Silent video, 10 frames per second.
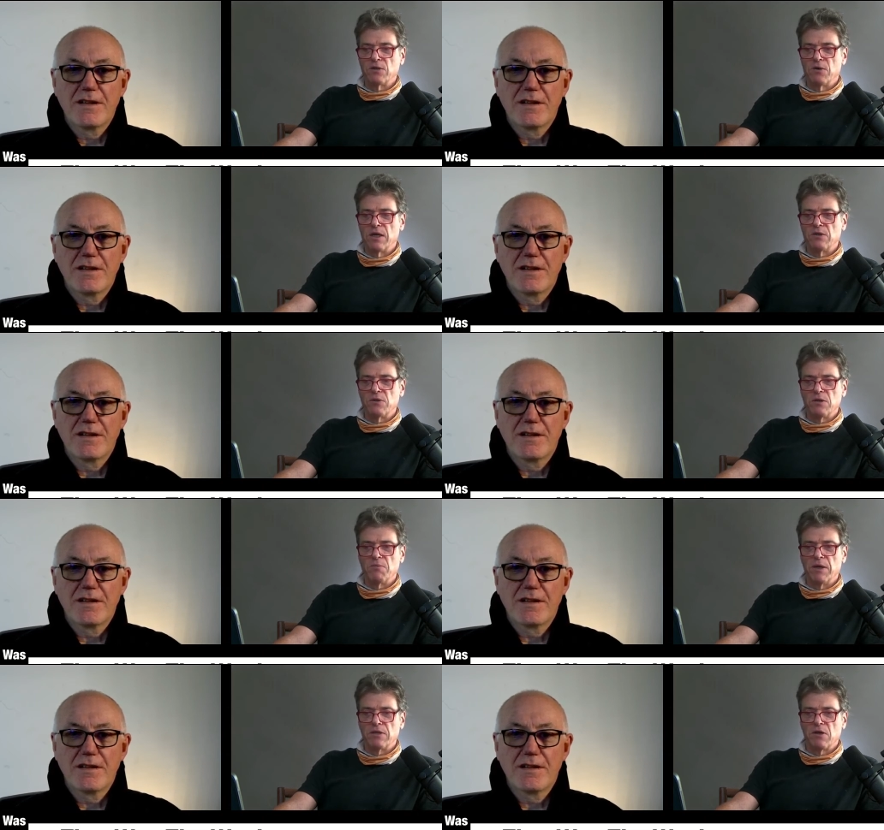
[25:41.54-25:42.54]
Speaker 1: piece on
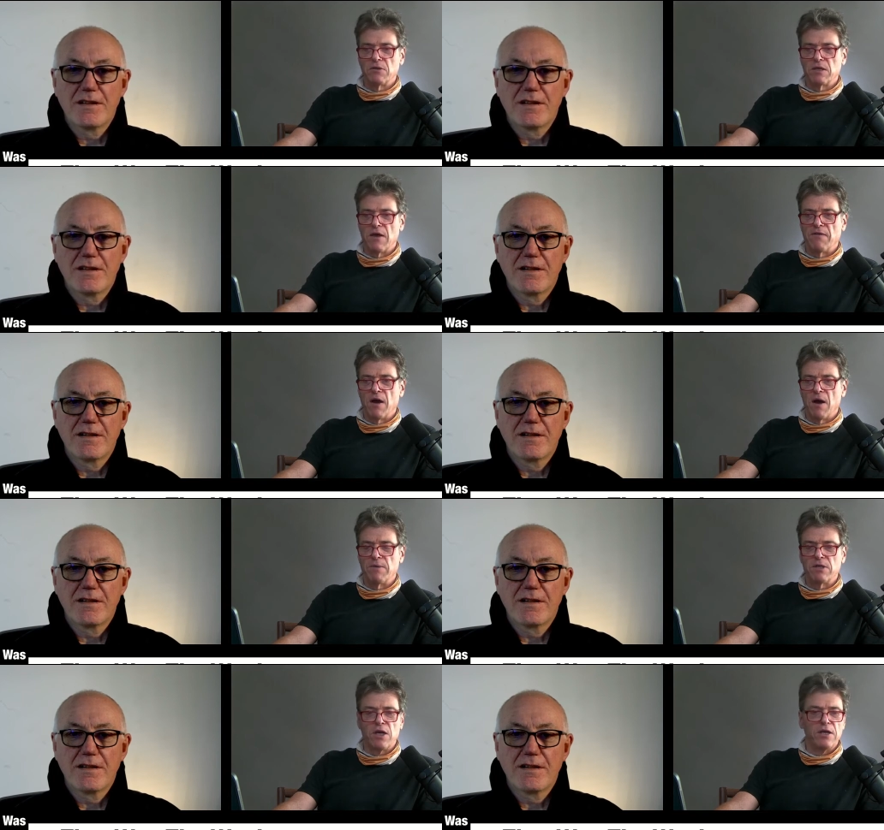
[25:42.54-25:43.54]
safe harbor changing
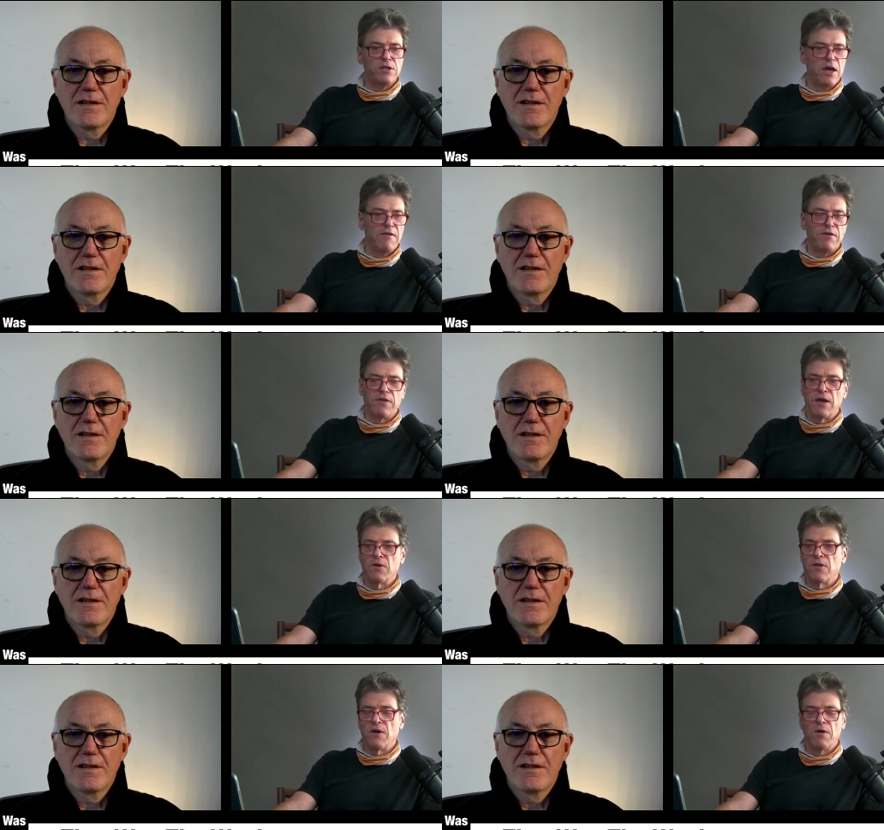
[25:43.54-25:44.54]
everything, although
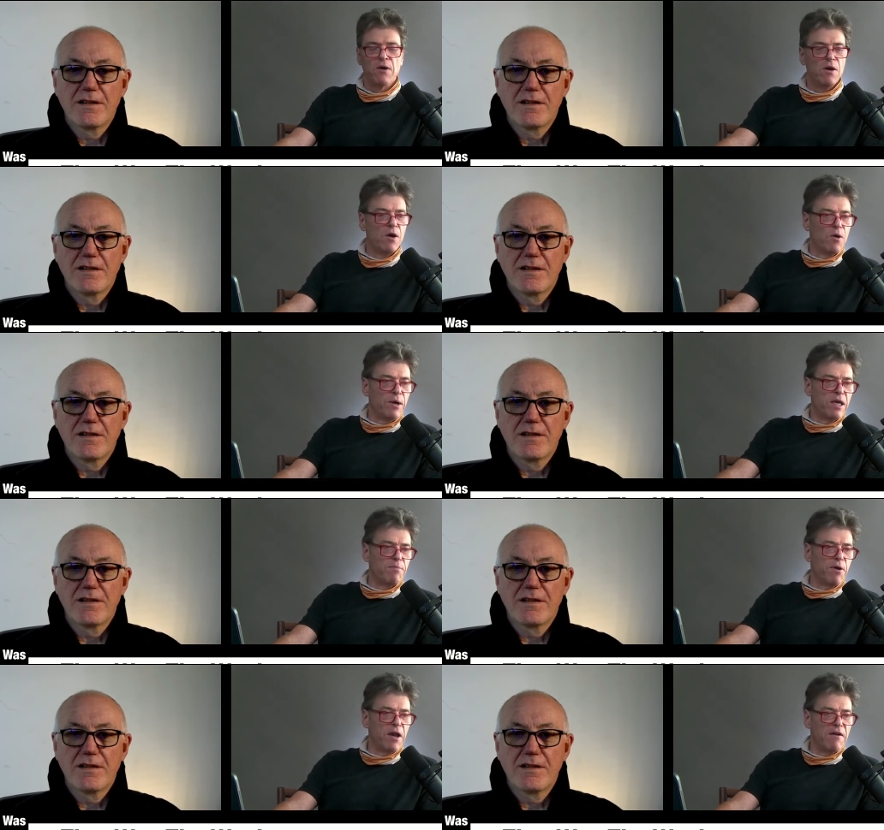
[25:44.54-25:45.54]
we keep on having
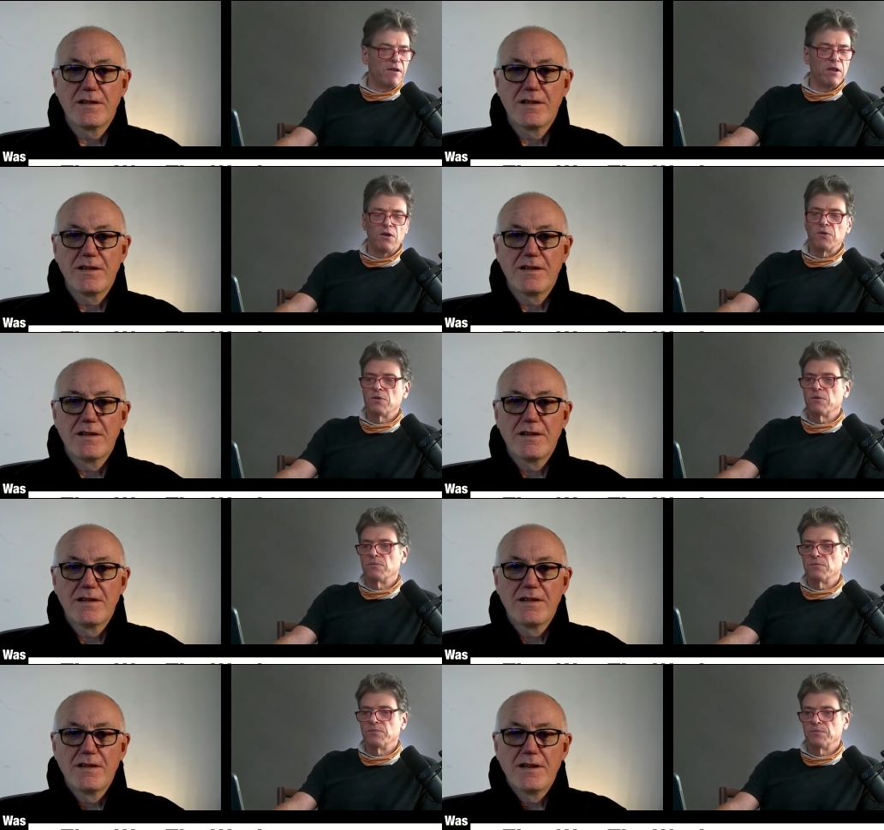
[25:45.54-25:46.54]
those.
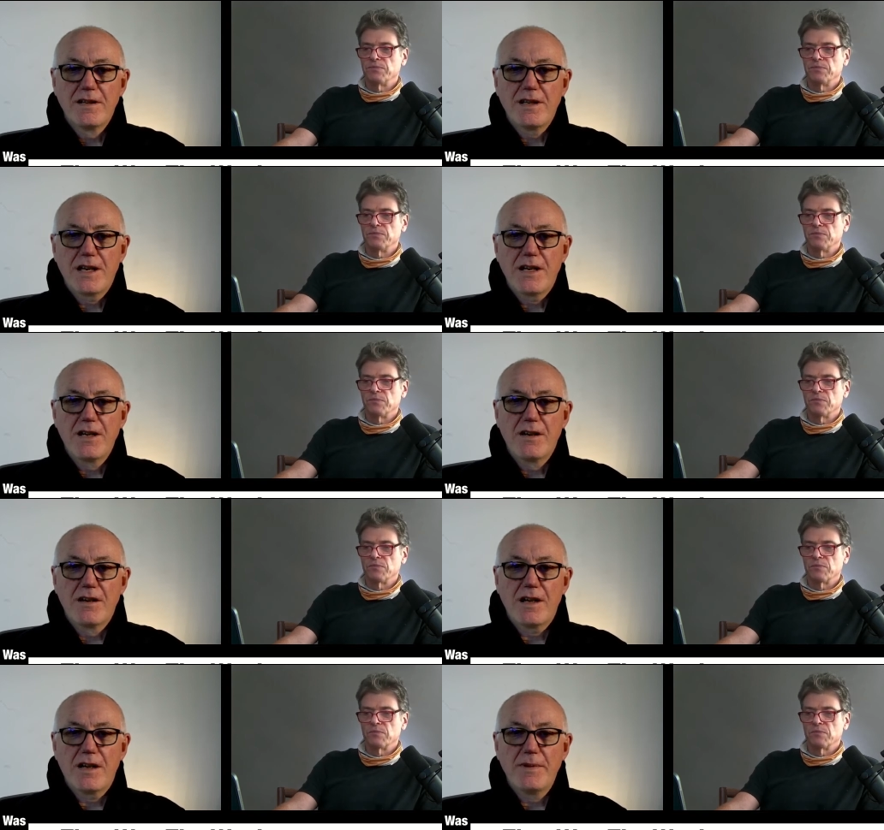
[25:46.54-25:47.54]
Speaker 2: Yeah, no,
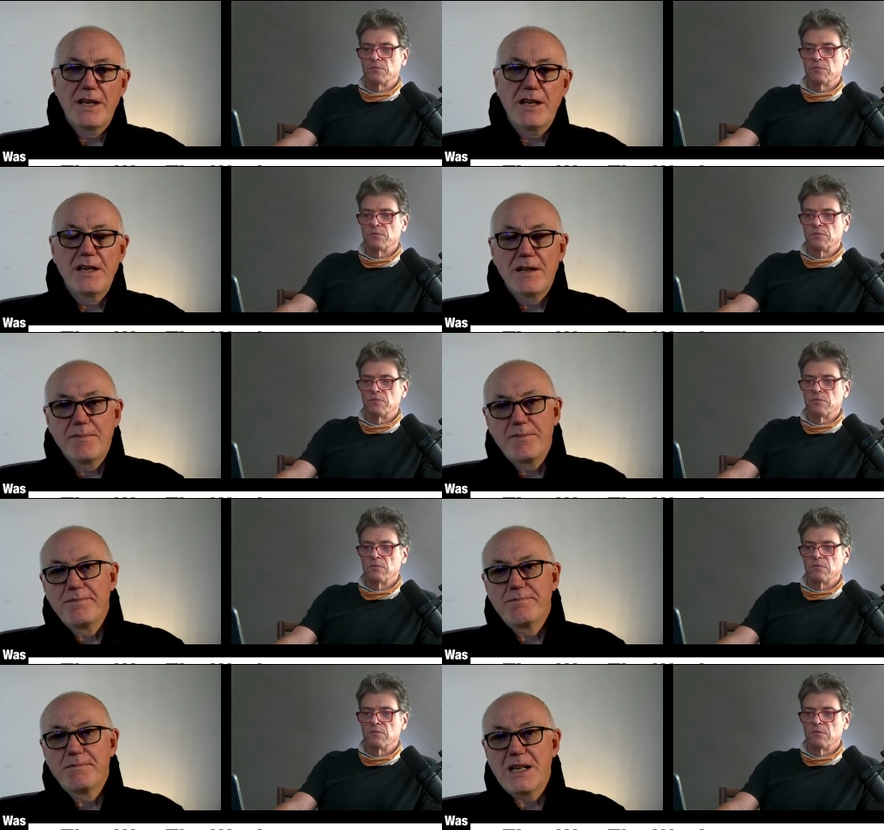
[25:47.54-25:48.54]
I mean,
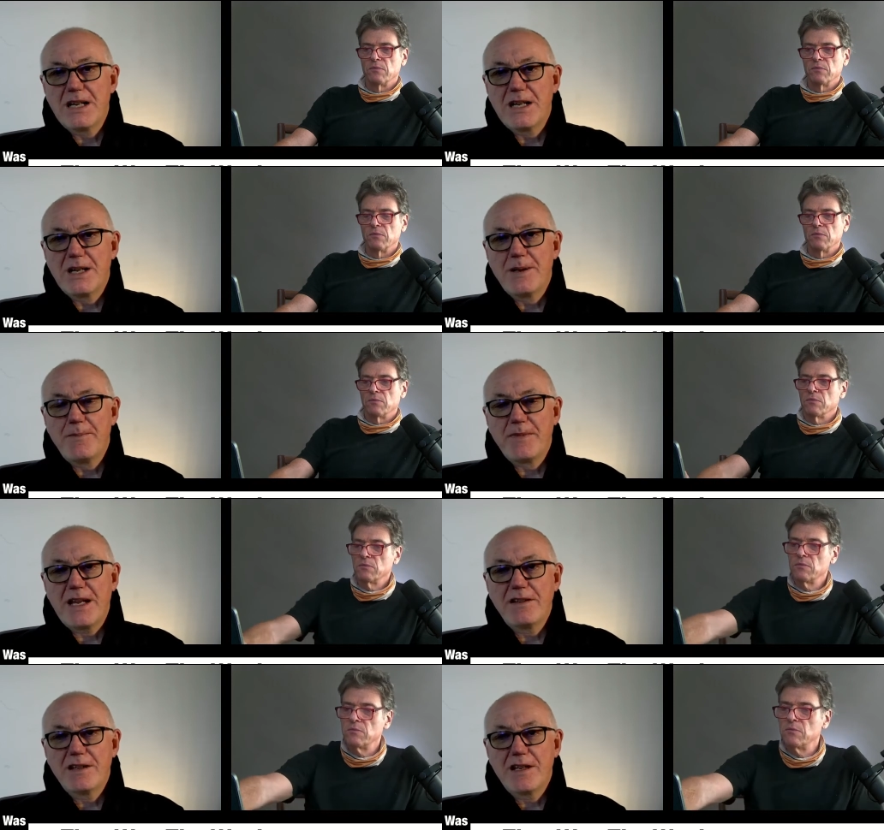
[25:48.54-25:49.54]
um,
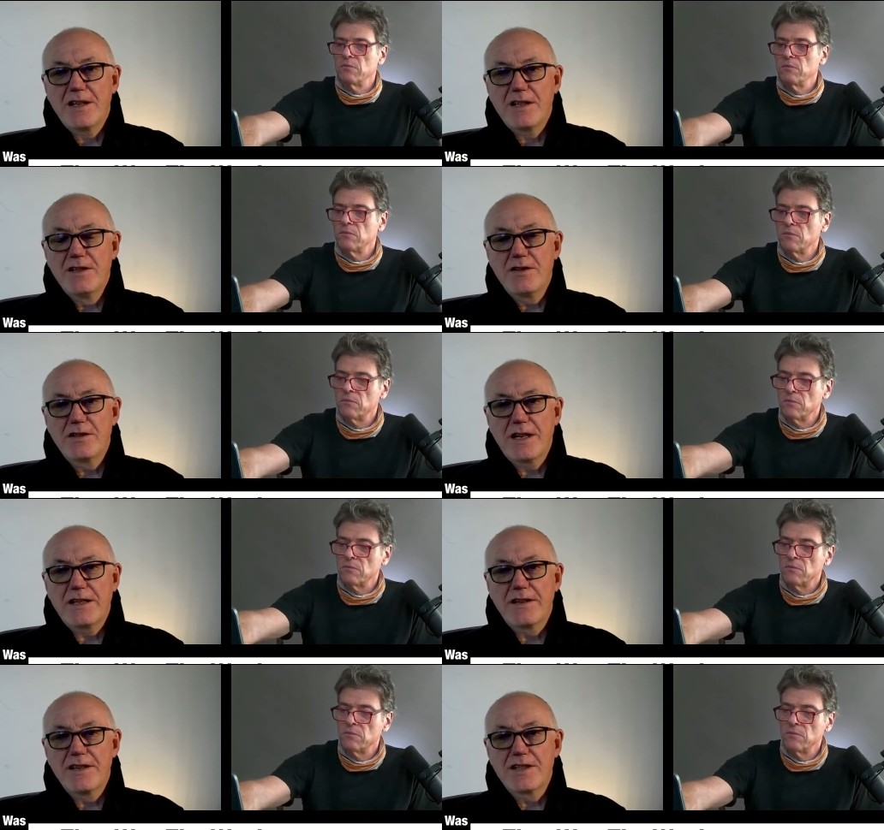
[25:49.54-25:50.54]
the, the,
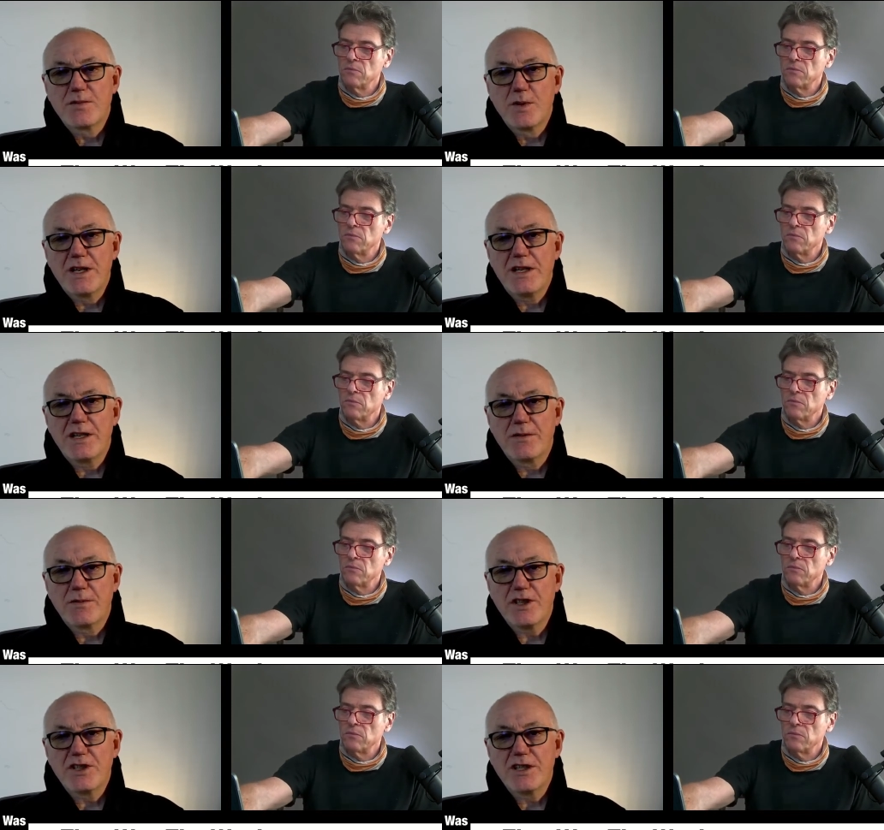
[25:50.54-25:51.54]
newsletter this week,
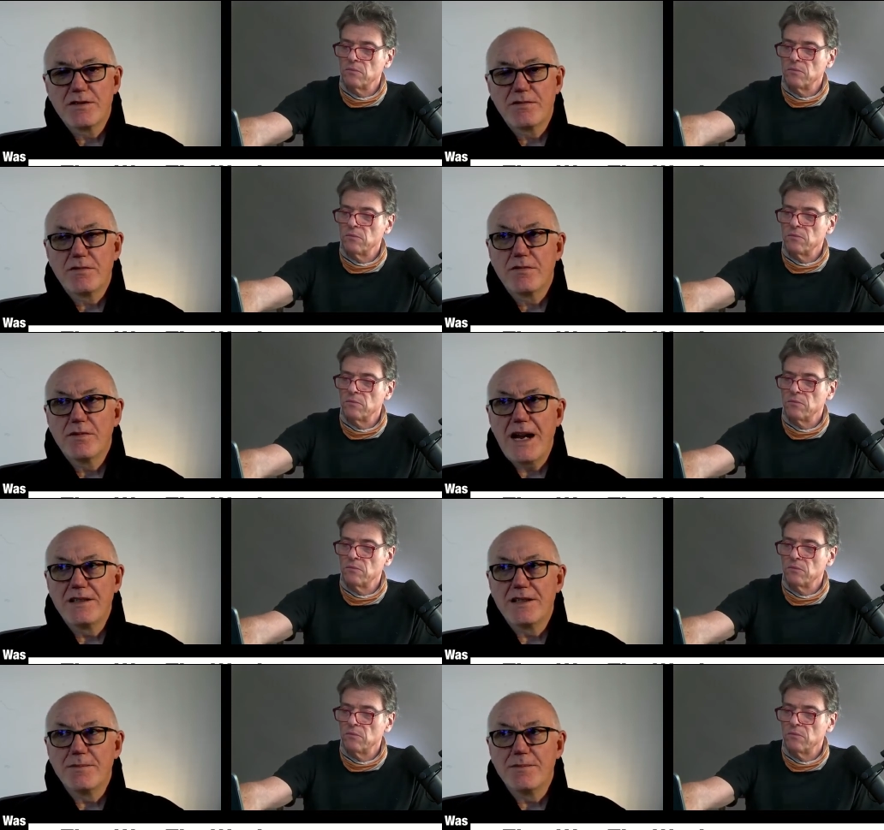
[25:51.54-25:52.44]
which is random